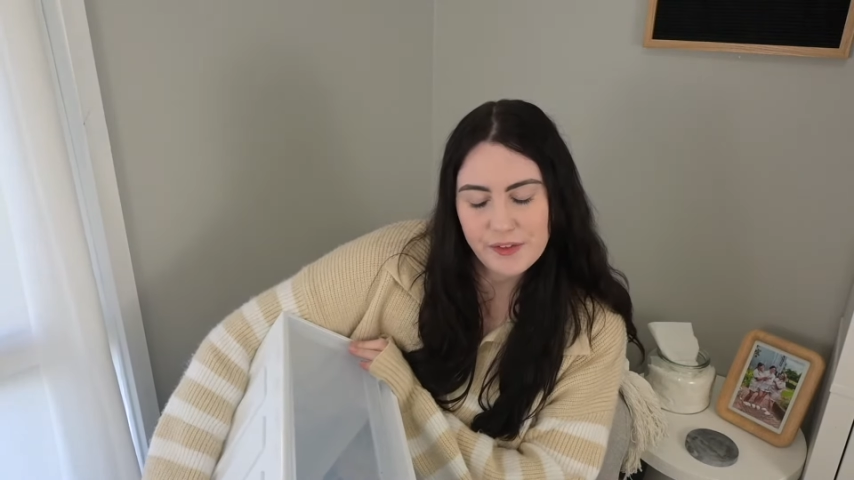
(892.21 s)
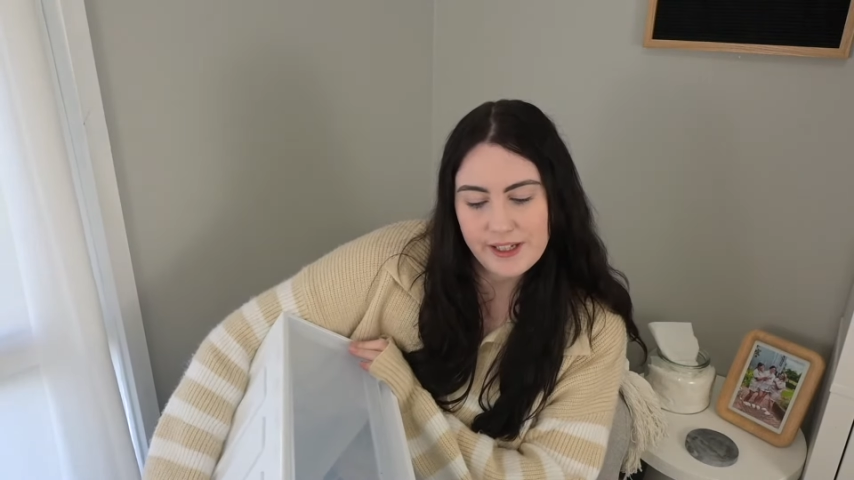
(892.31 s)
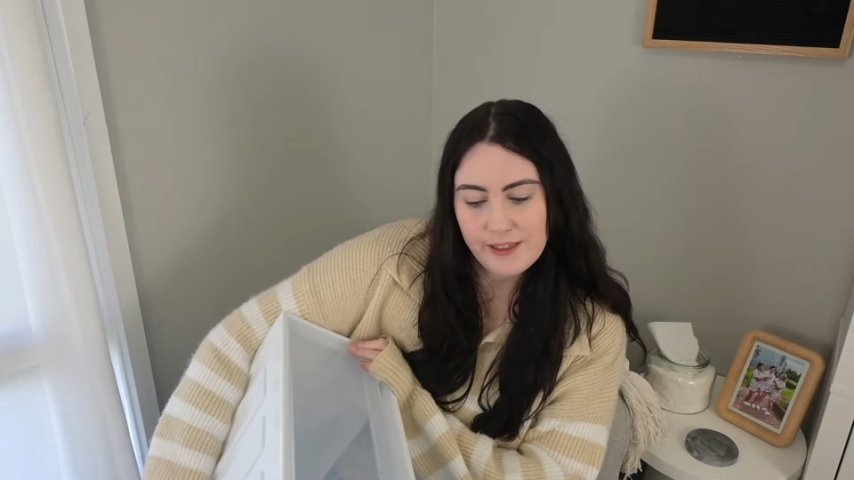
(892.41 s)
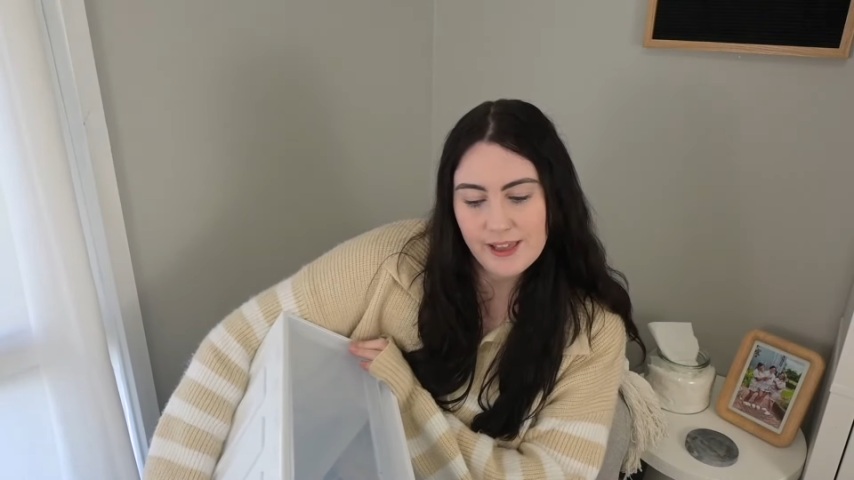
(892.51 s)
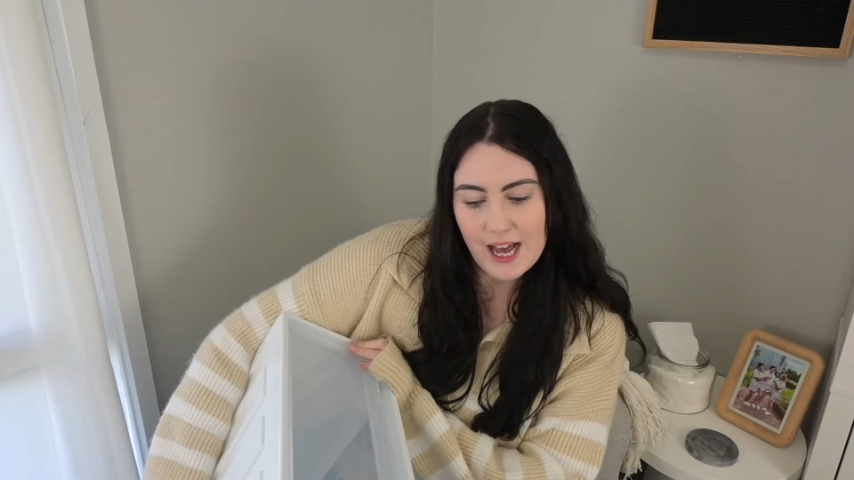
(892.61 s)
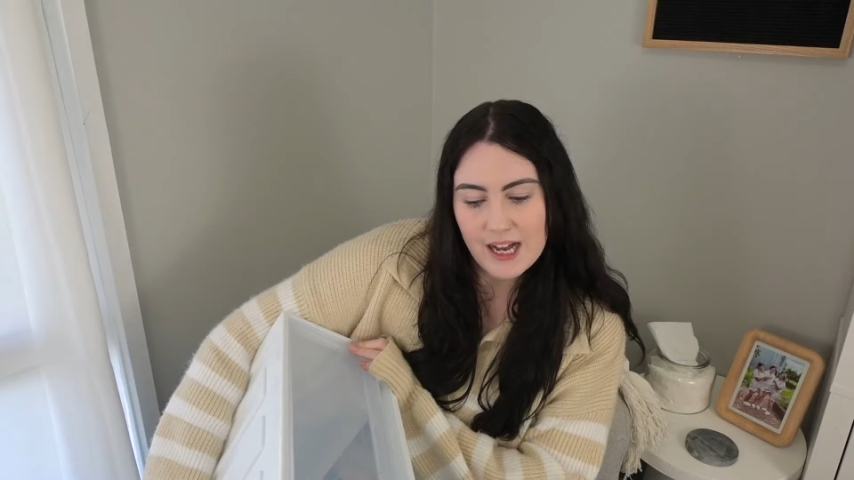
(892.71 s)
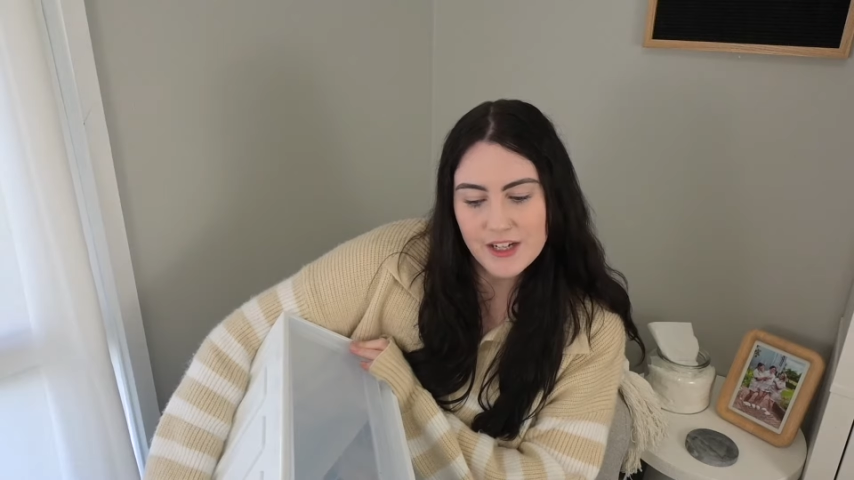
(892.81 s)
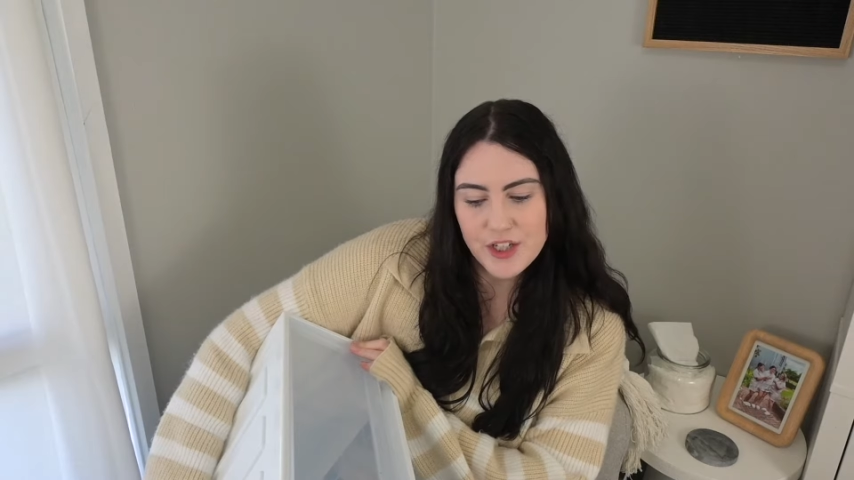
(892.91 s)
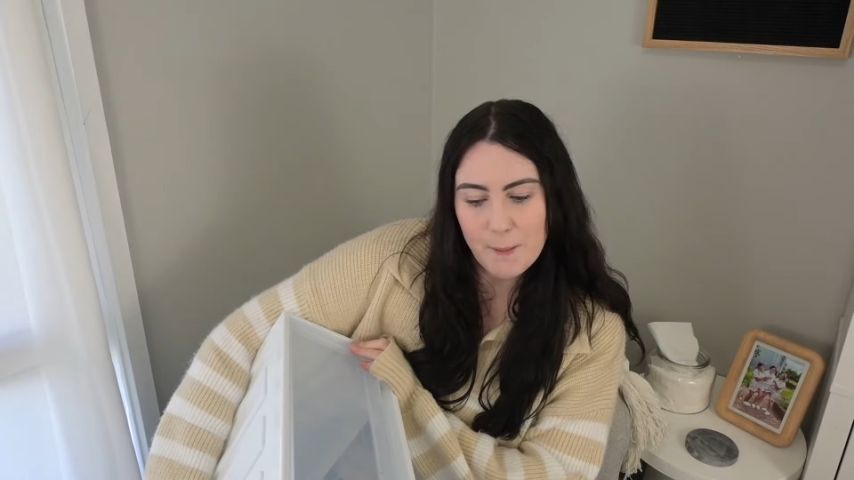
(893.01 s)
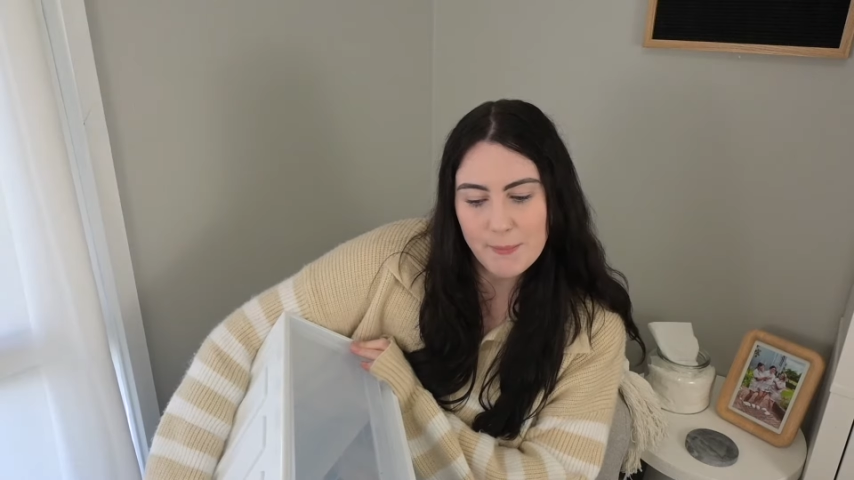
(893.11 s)
the
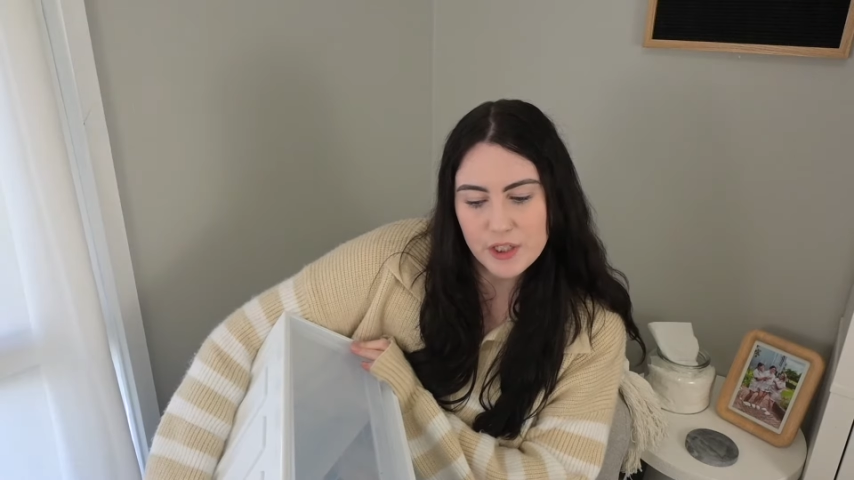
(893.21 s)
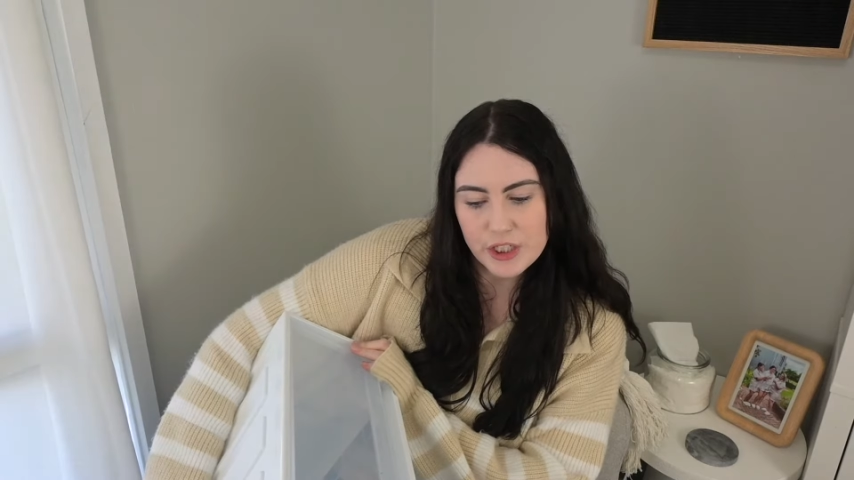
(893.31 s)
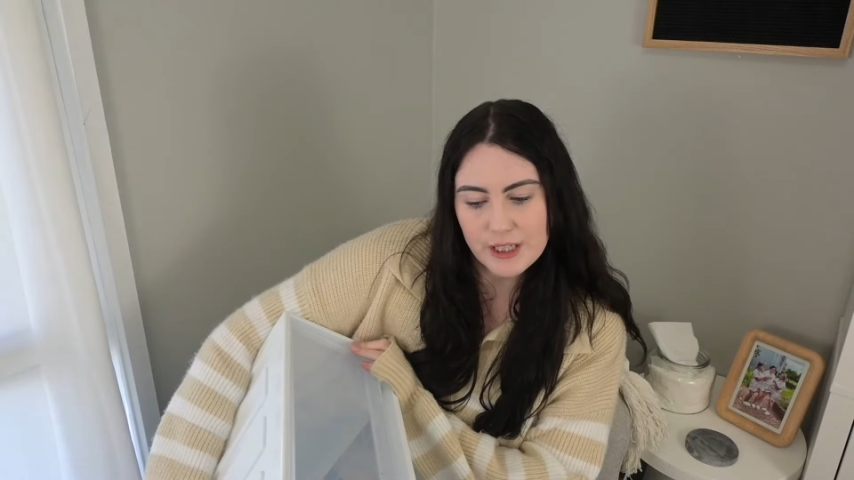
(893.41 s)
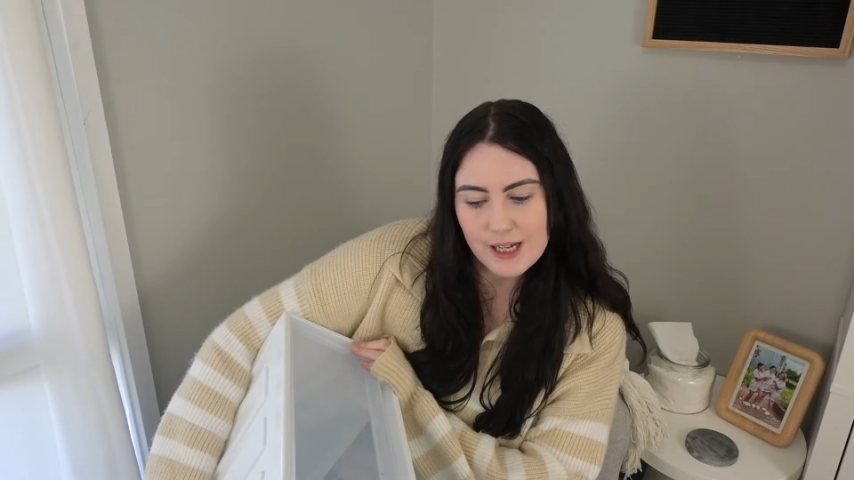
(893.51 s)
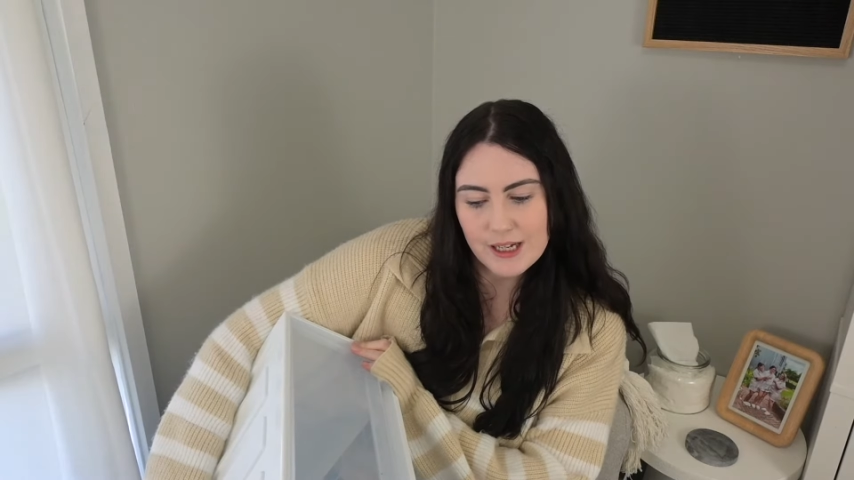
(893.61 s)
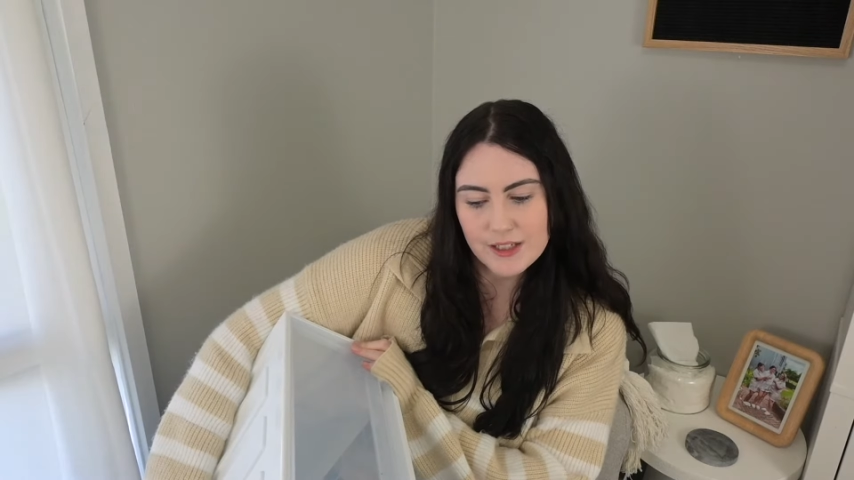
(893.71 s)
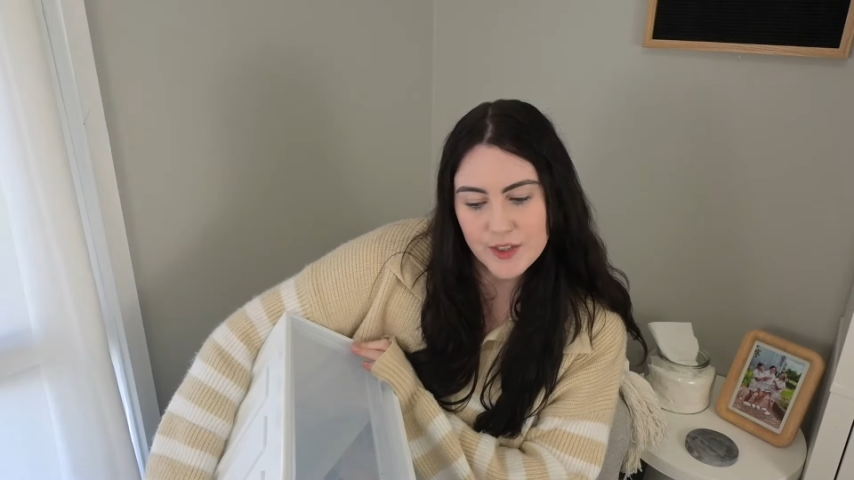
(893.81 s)
Large Modular